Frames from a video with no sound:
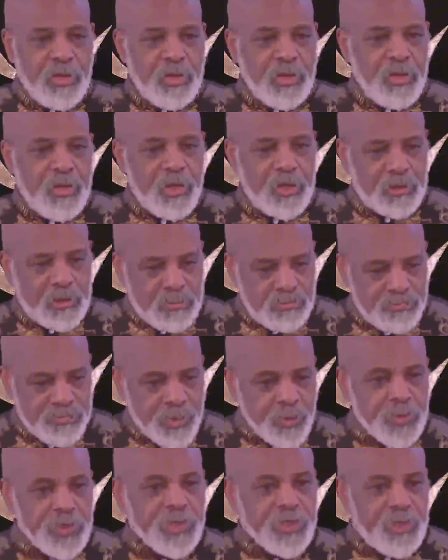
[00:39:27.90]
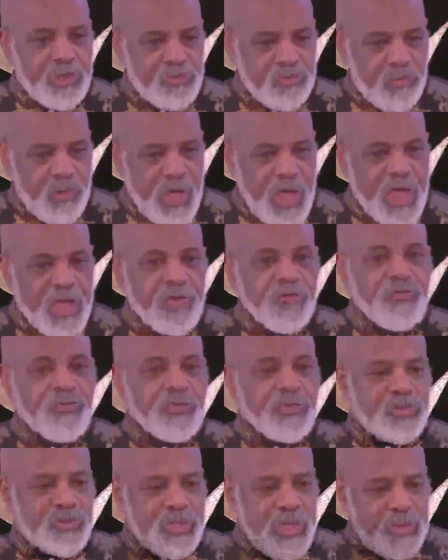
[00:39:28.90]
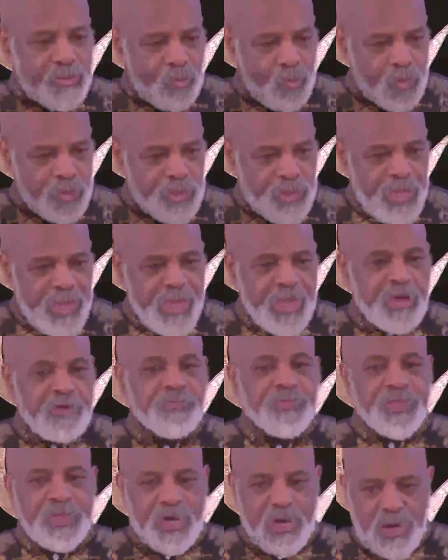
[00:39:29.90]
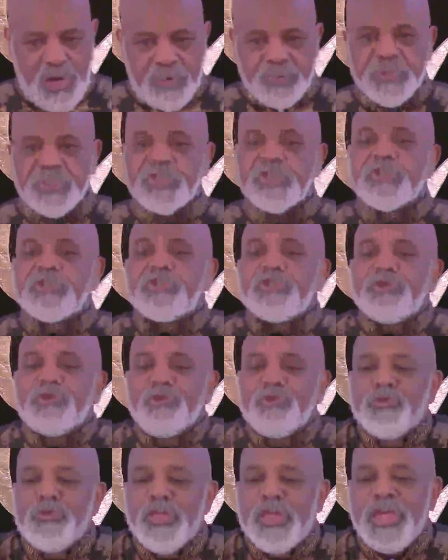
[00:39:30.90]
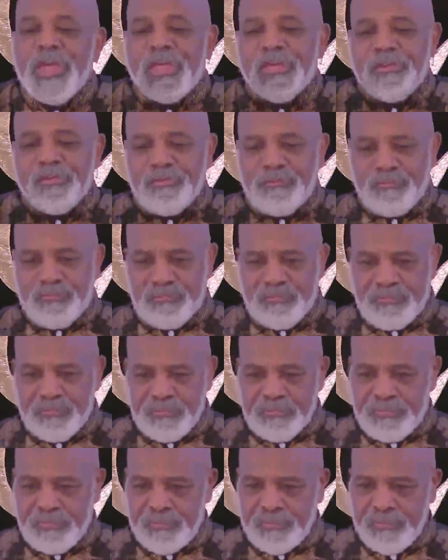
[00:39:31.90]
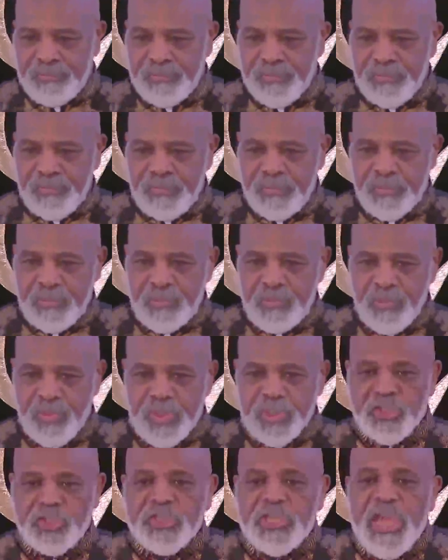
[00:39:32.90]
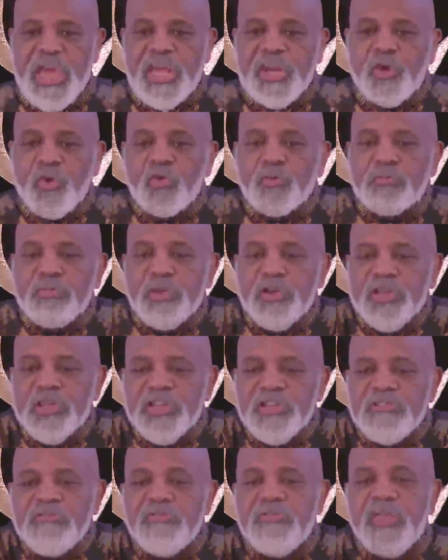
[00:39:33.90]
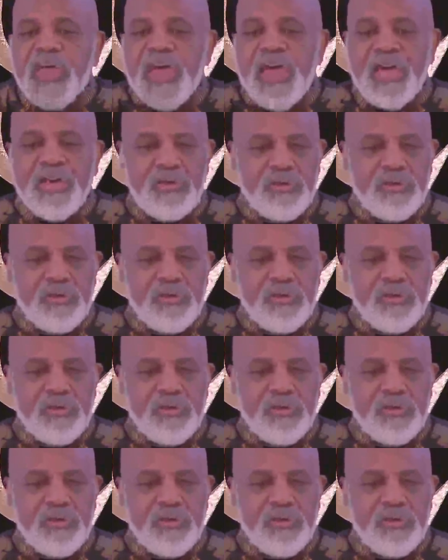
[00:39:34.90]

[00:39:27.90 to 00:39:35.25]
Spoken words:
And the beauty of life is that we have the option to do that. We can say, I don't believe that.